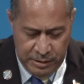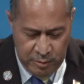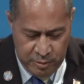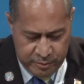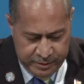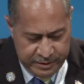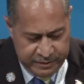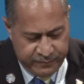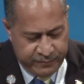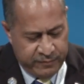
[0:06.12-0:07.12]
the Lord
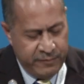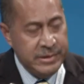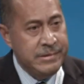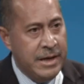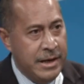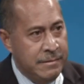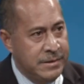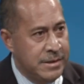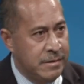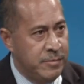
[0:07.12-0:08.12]
for his
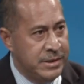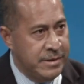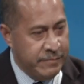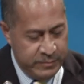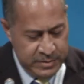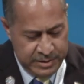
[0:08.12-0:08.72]
guidance and wisdom